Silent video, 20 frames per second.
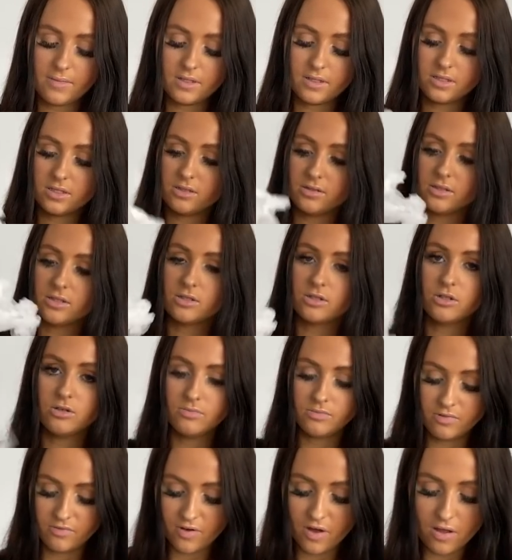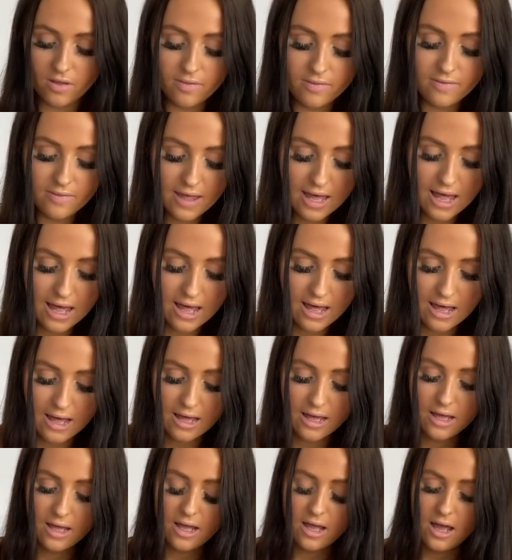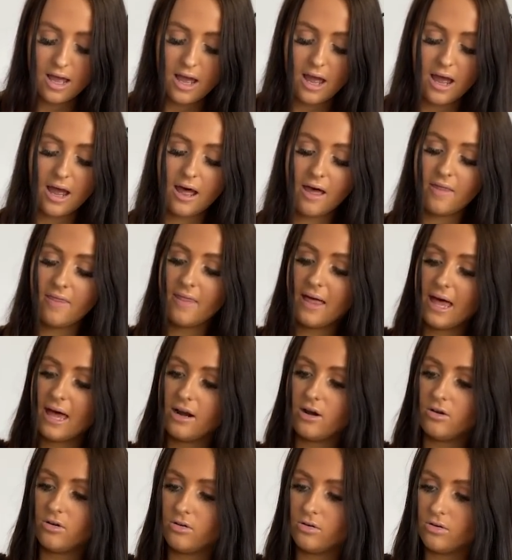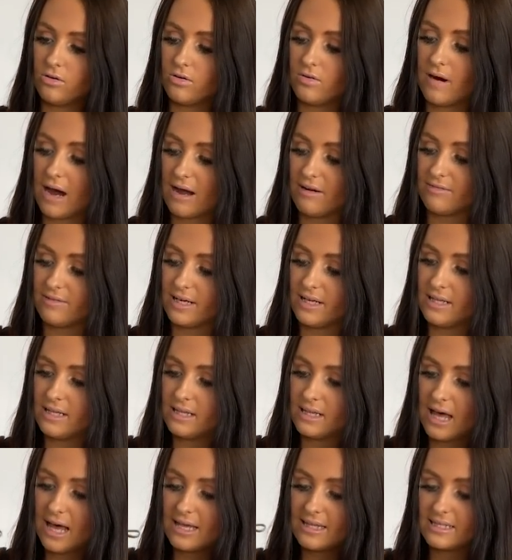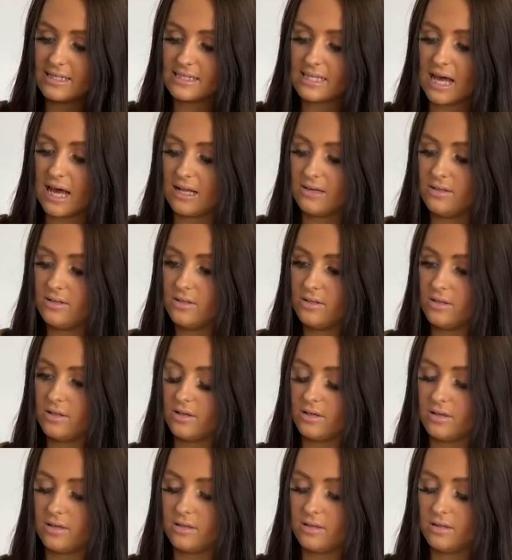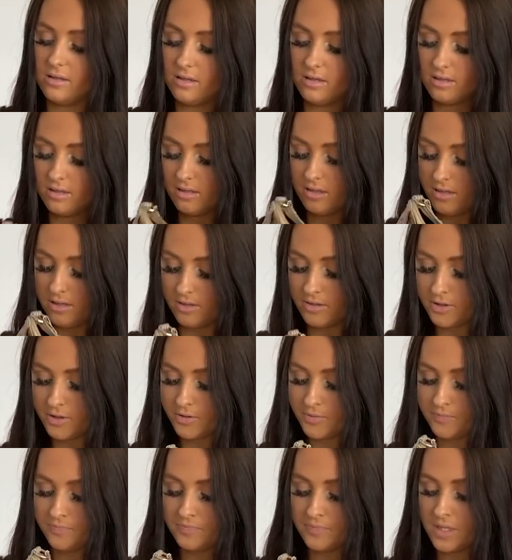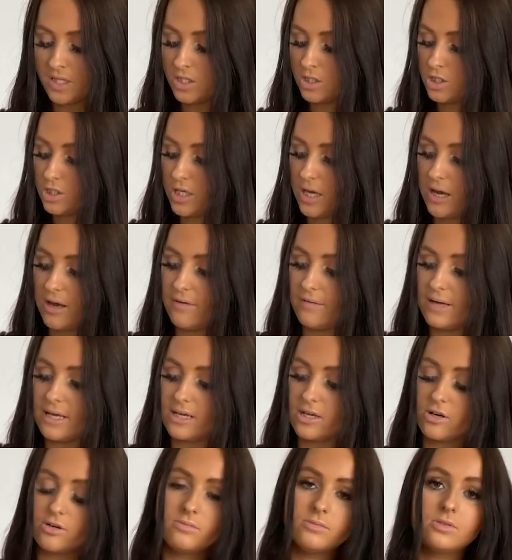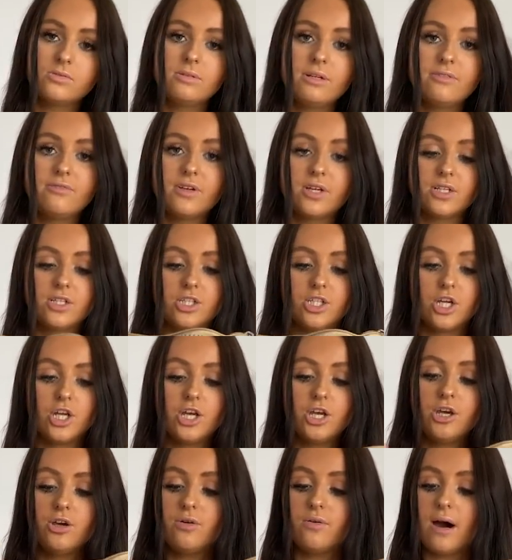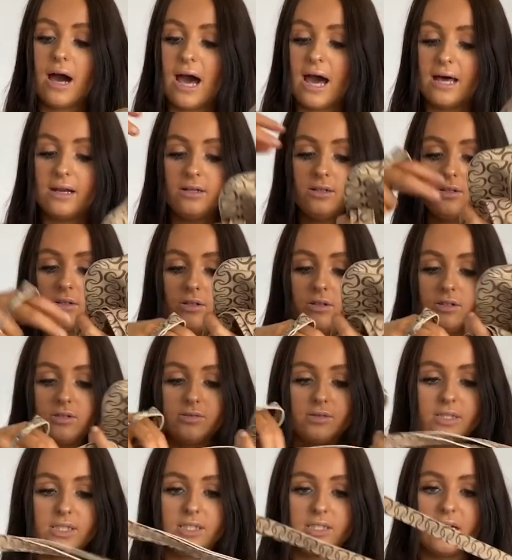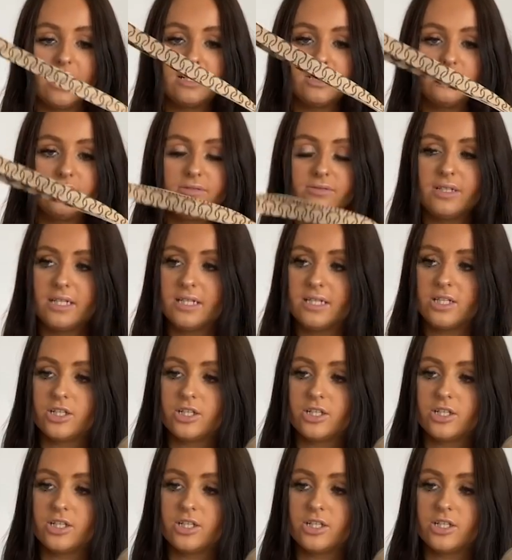So it's come with all that. And then, oh, I really like this handle. So it comes with two handles, which is actually really